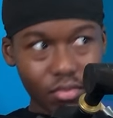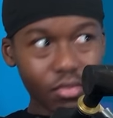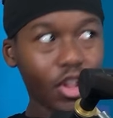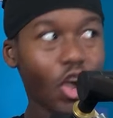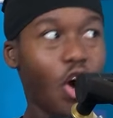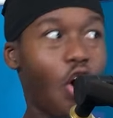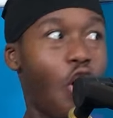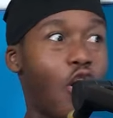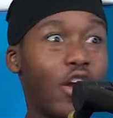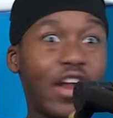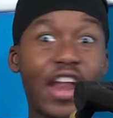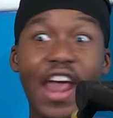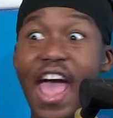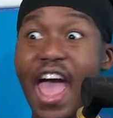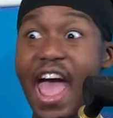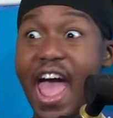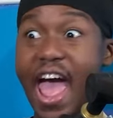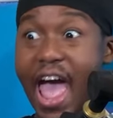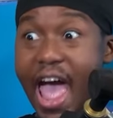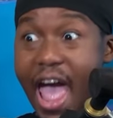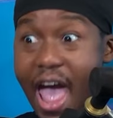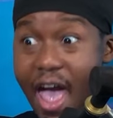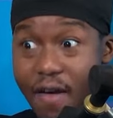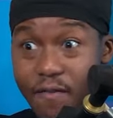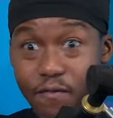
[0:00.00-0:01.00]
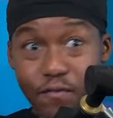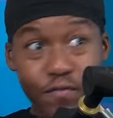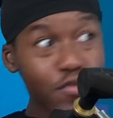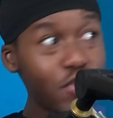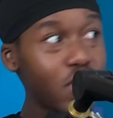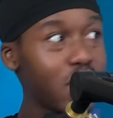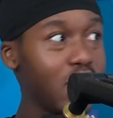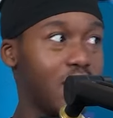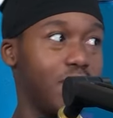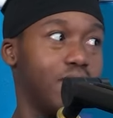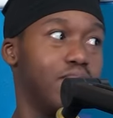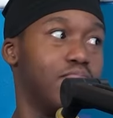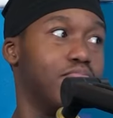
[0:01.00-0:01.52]
on
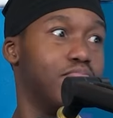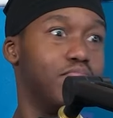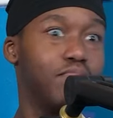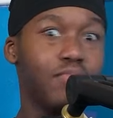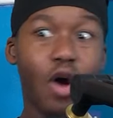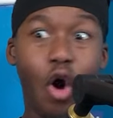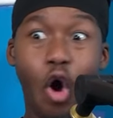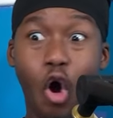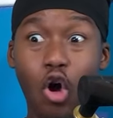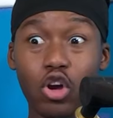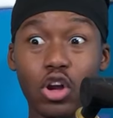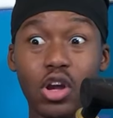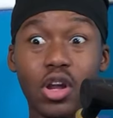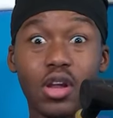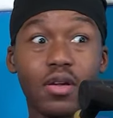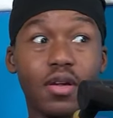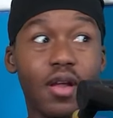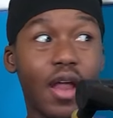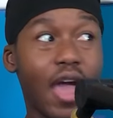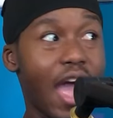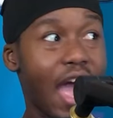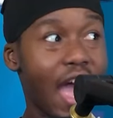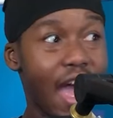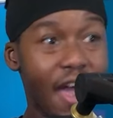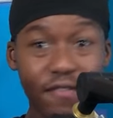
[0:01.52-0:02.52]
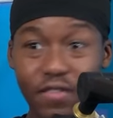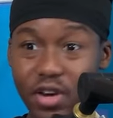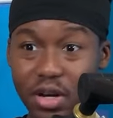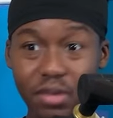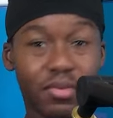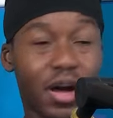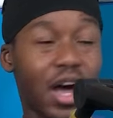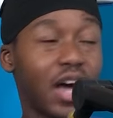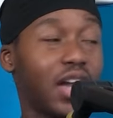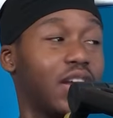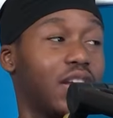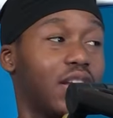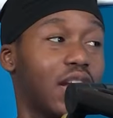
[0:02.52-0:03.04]
every on
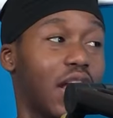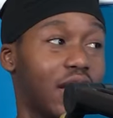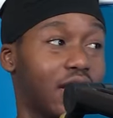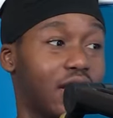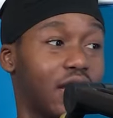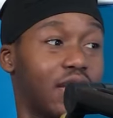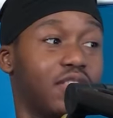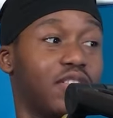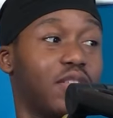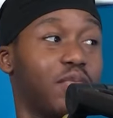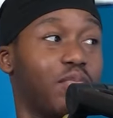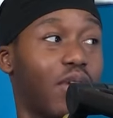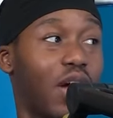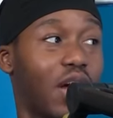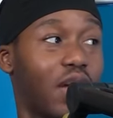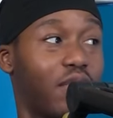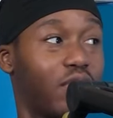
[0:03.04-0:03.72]
everybody that they she probably